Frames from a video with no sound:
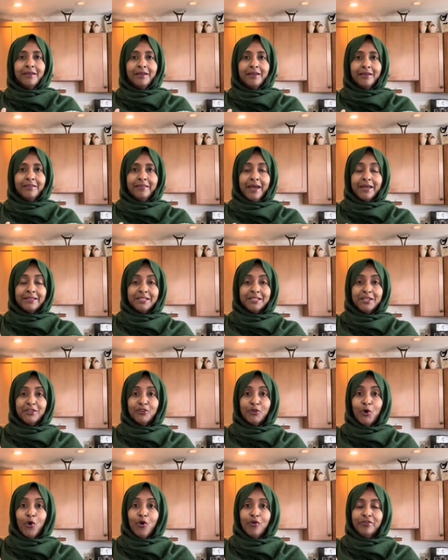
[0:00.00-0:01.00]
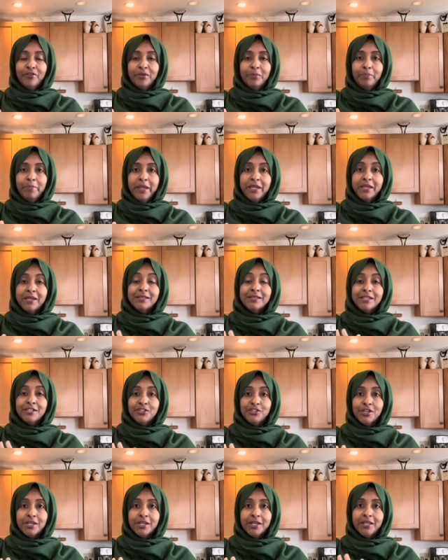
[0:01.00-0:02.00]
that's in the oven baking the
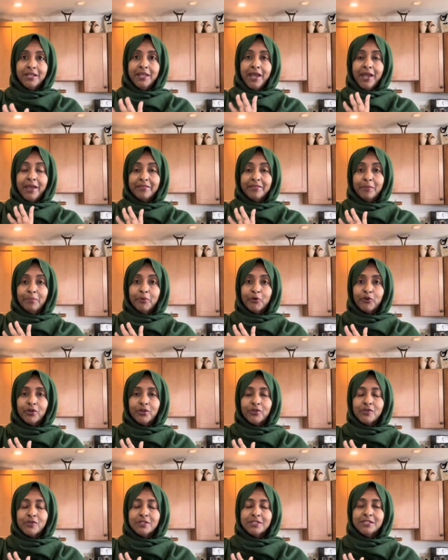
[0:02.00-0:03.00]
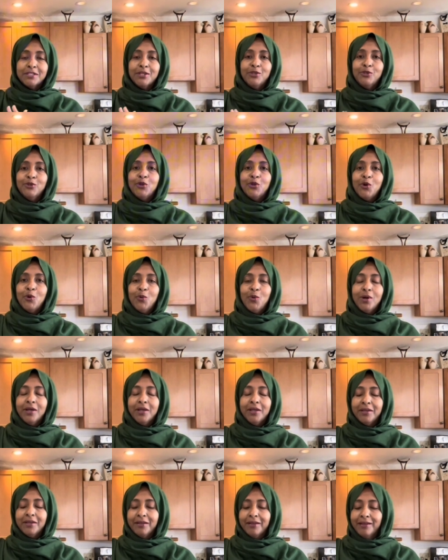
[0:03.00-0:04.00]
chicken and the burgers. You know
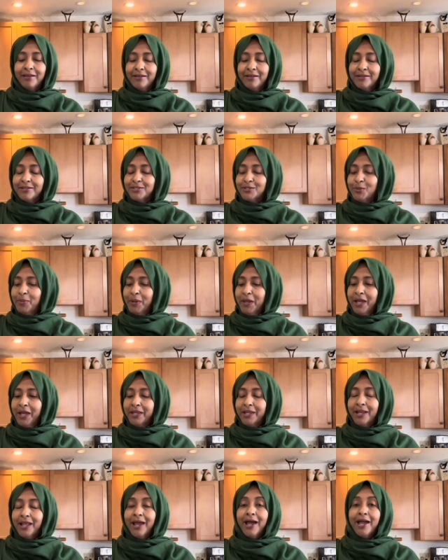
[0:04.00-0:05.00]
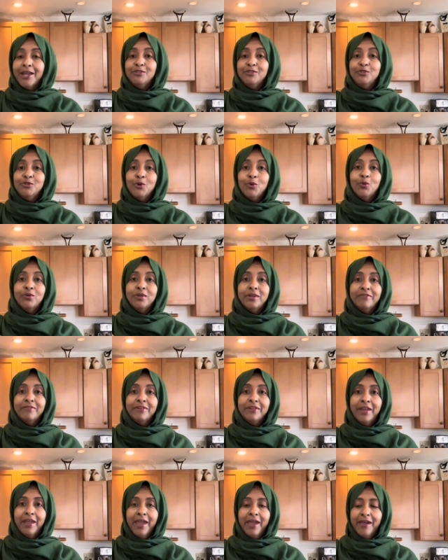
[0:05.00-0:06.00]
what? Subhanallah, I don't even
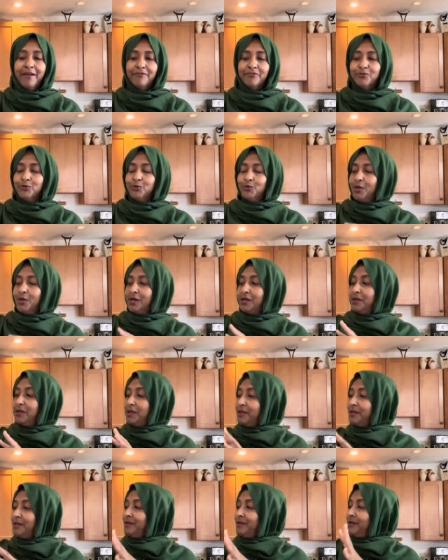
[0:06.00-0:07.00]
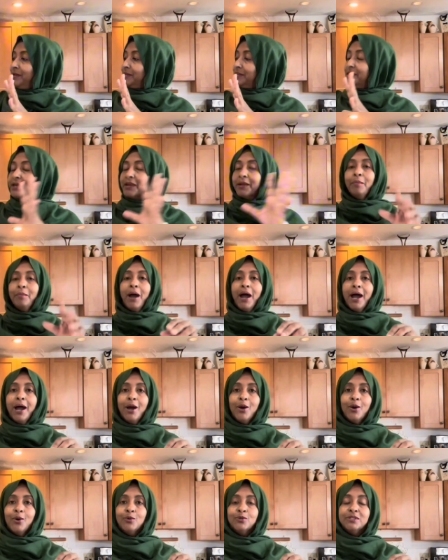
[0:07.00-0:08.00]
have to get them
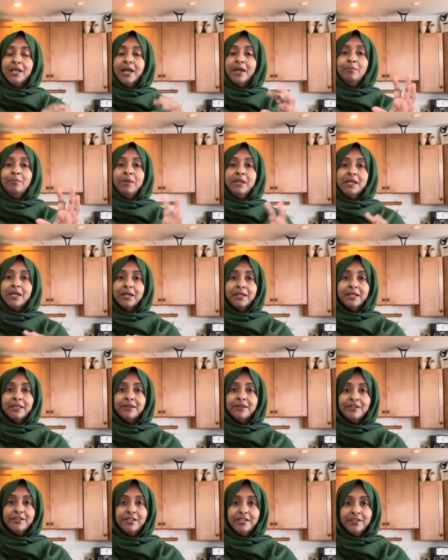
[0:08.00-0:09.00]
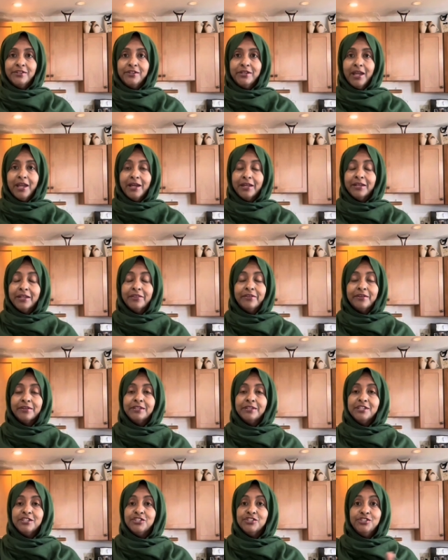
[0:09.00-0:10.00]
out and make another
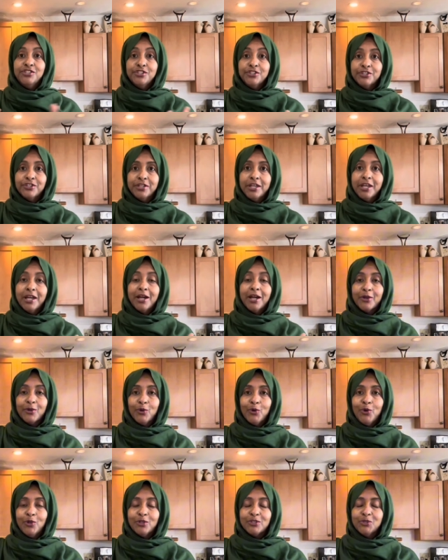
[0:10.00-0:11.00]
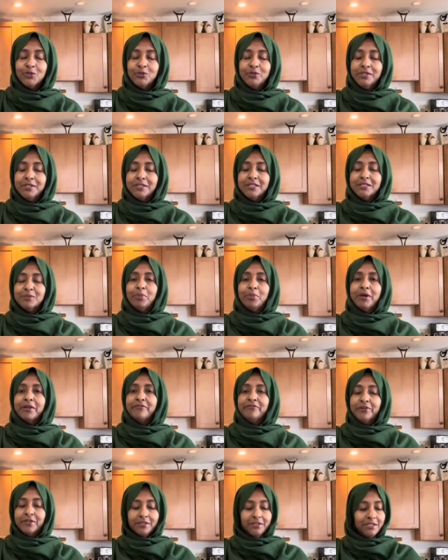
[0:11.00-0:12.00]
dish dirty at all. So this is
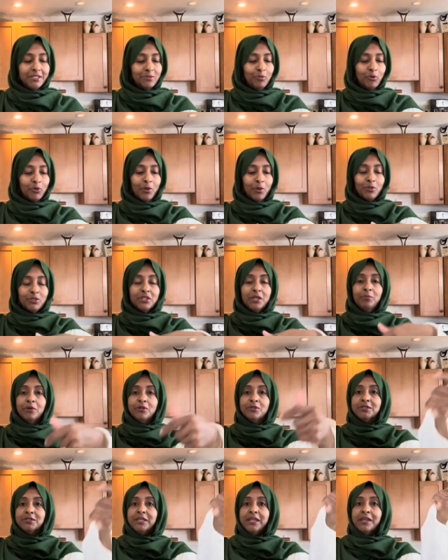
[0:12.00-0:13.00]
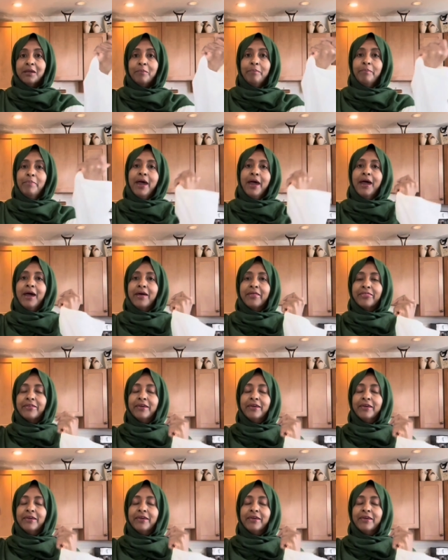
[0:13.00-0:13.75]
perfect. This one I was able to take a bath